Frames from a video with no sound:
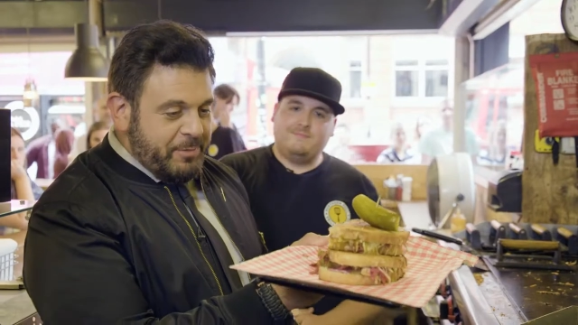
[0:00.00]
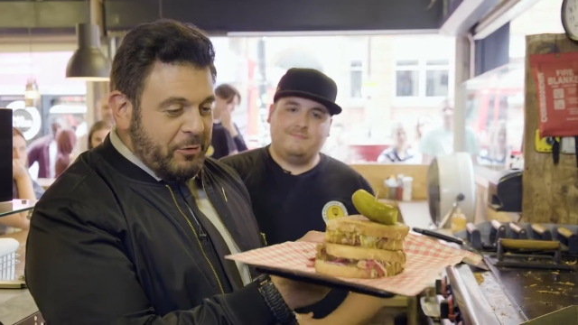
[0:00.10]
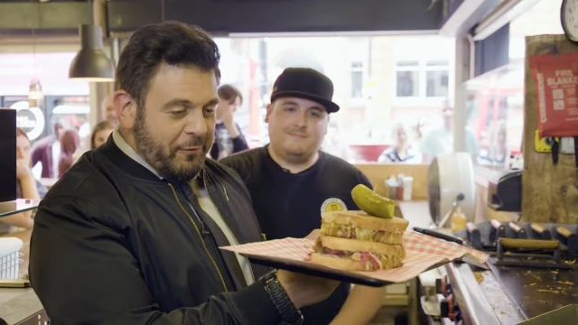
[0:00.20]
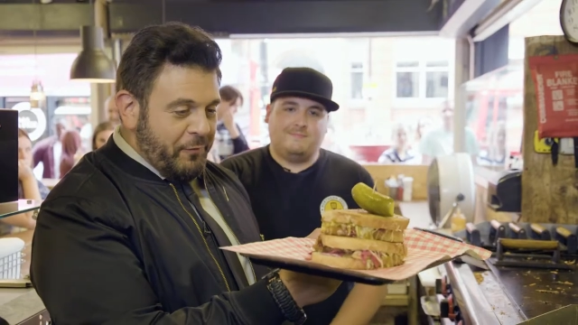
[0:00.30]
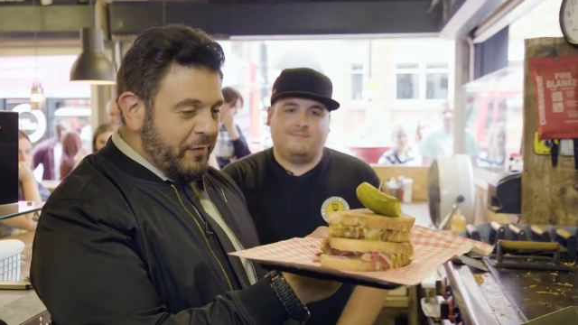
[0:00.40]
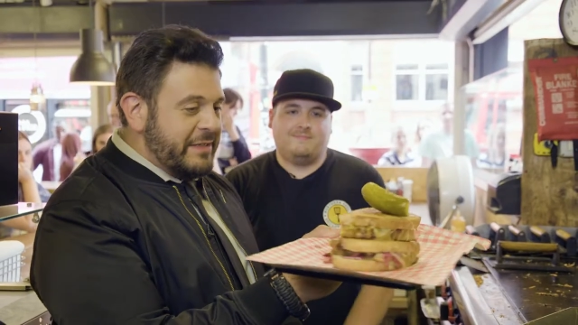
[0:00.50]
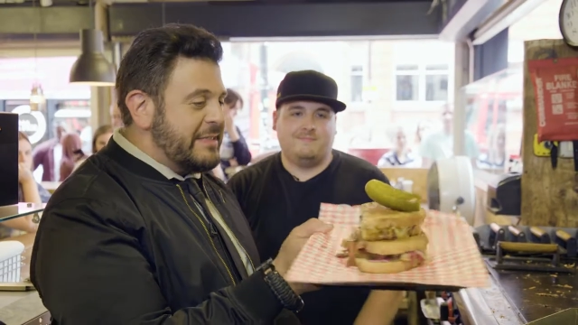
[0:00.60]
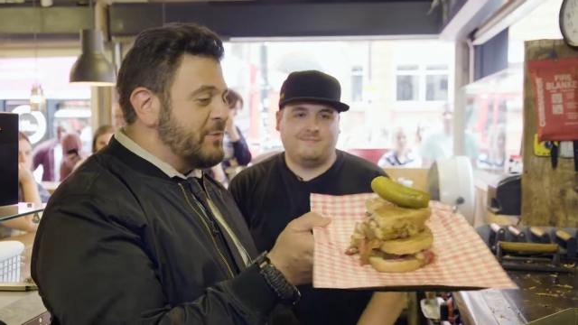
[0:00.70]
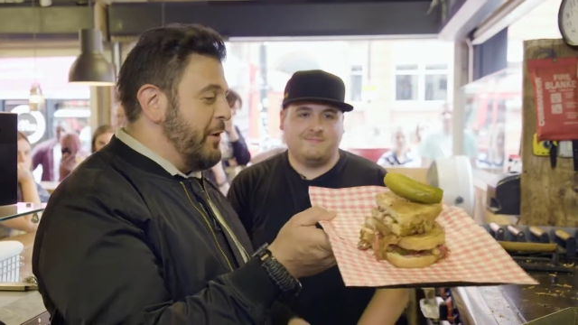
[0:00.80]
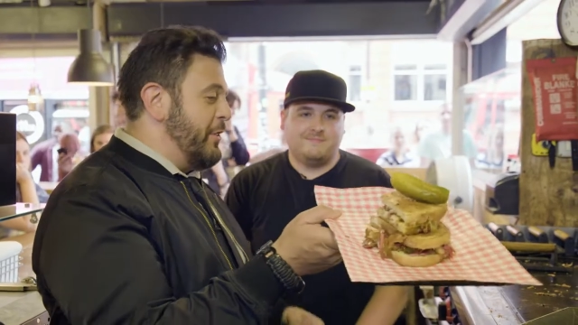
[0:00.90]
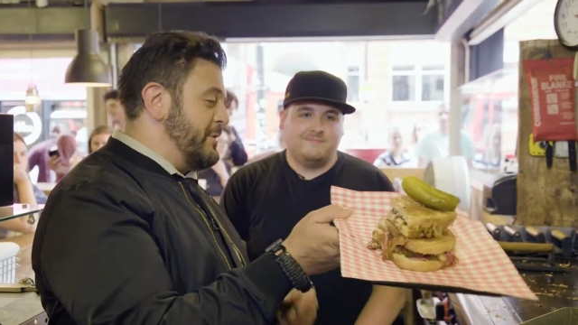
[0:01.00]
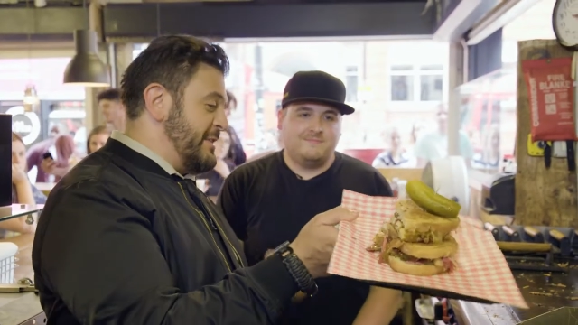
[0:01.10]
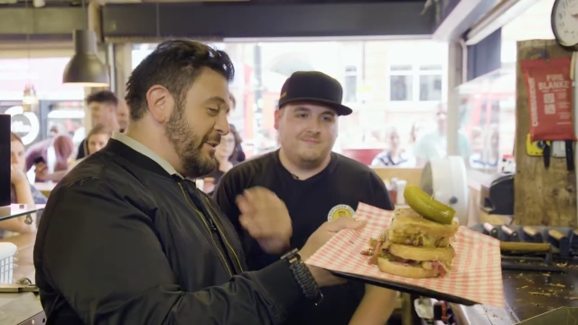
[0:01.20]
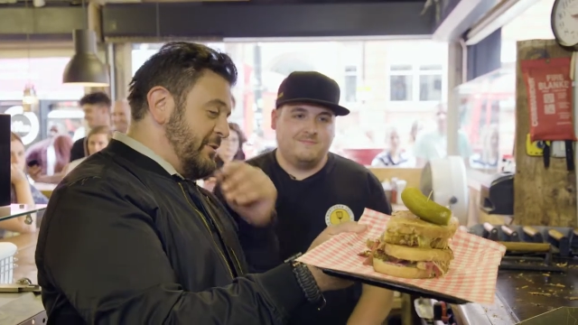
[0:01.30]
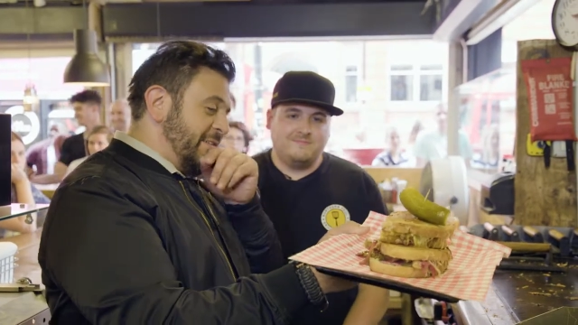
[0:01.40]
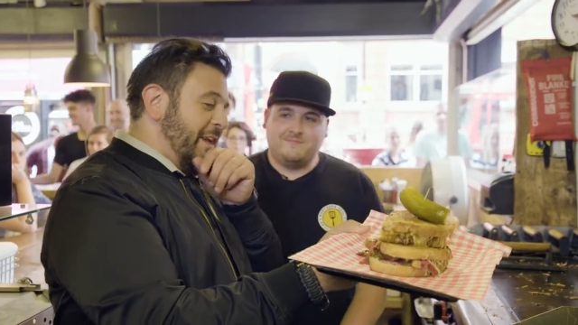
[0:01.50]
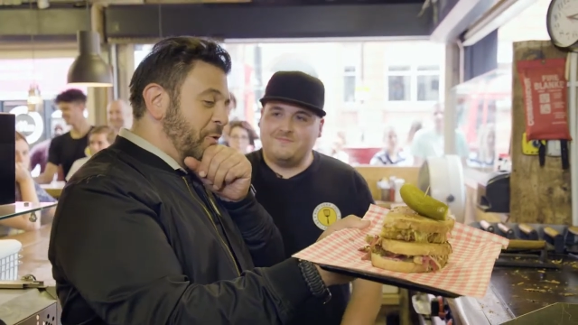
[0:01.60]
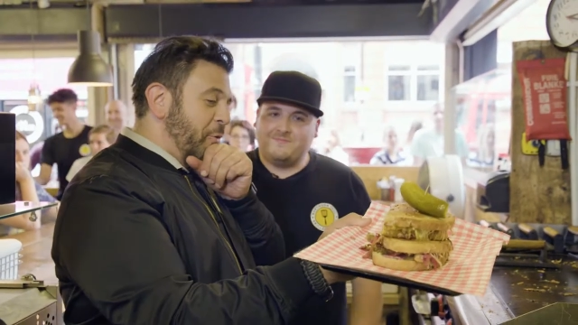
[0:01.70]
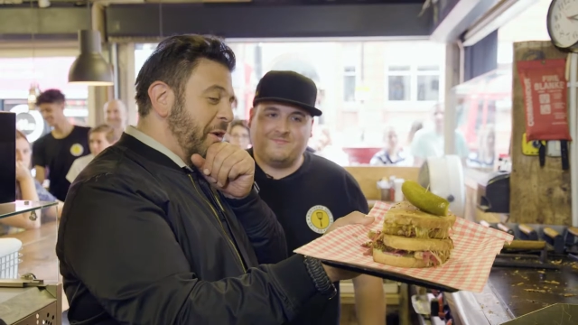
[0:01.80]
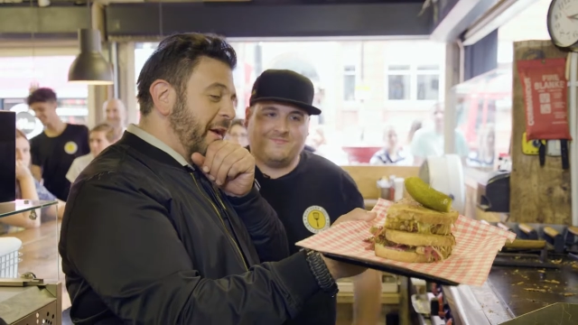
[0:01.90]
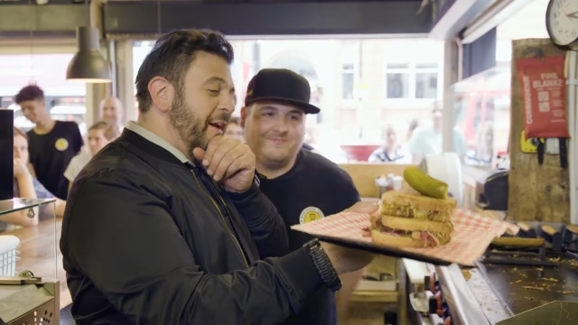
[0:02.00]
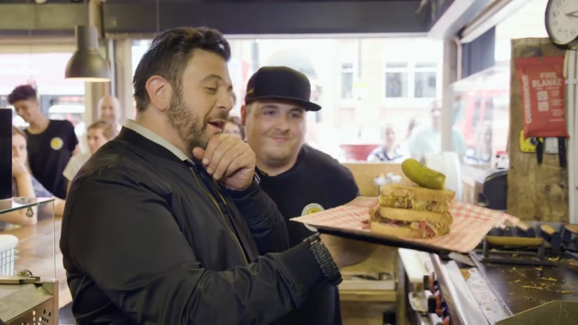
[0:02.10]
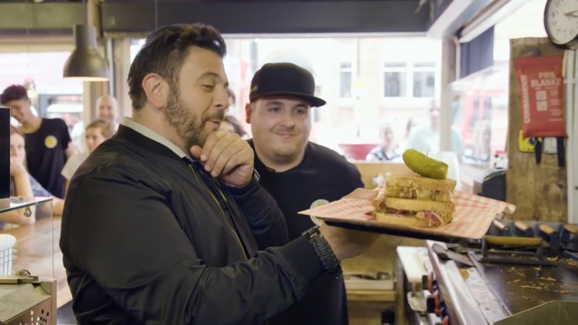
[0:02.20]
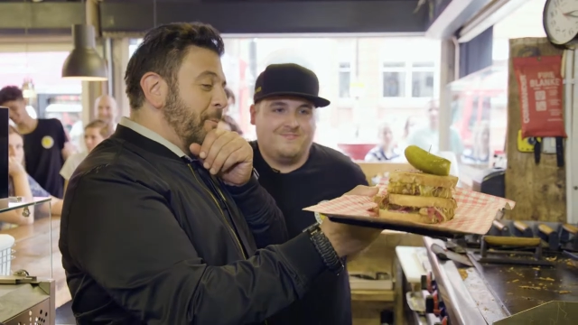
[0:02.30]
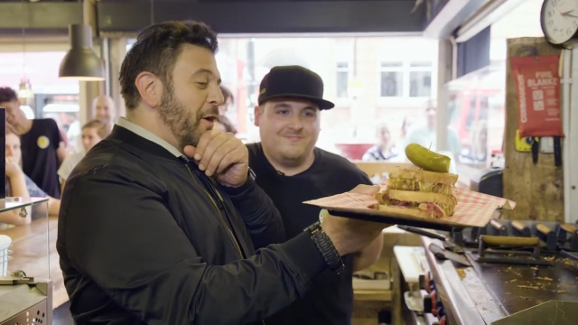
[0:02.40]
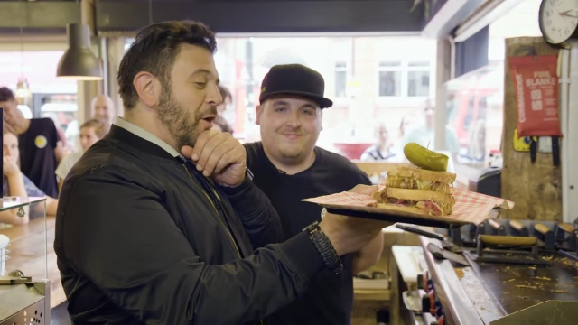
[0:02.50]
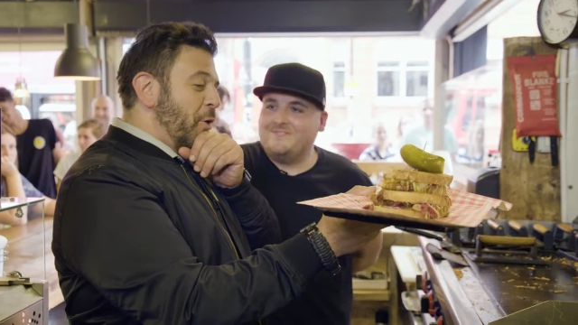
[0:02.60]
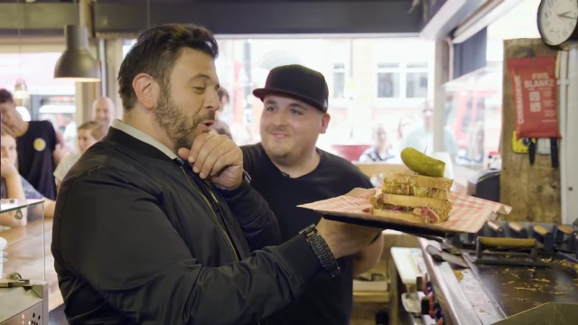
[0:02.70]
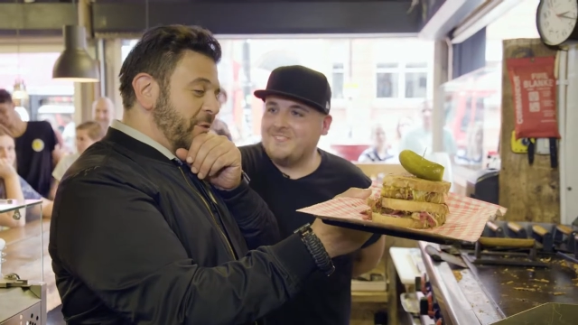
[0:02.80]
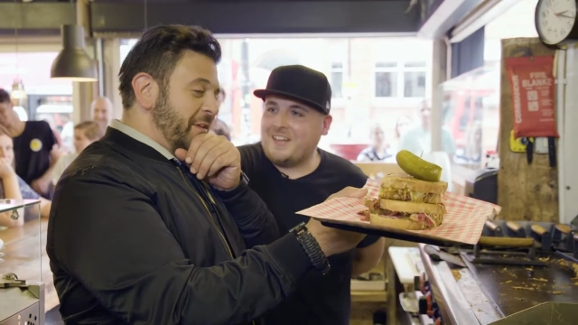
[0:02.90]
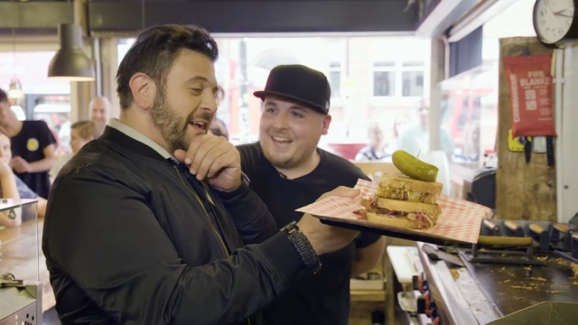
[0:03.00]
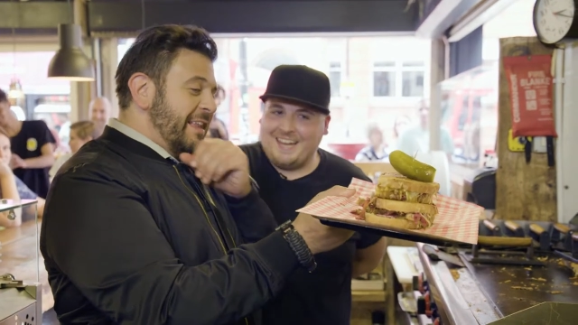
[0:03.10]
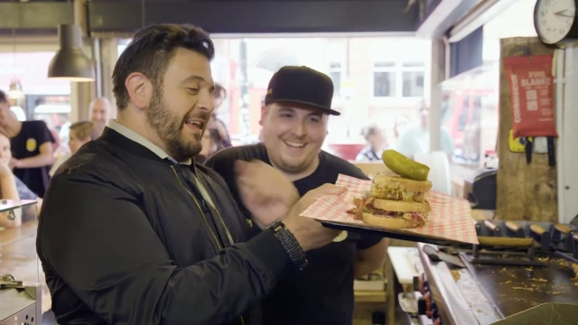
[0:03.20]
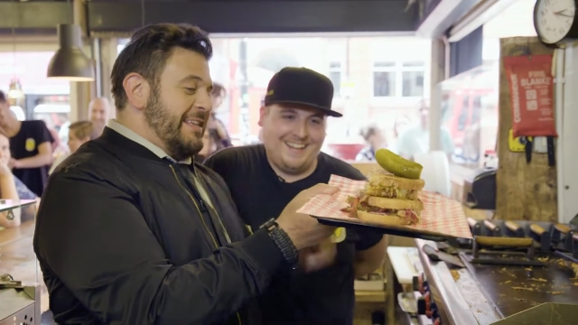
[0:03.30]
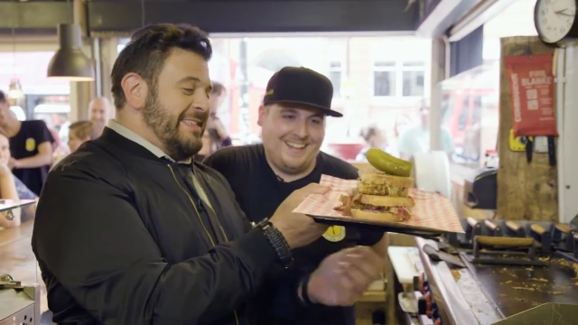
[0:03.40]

Speaker 1: beautiful. This is one of those things you just kind of want to behold. like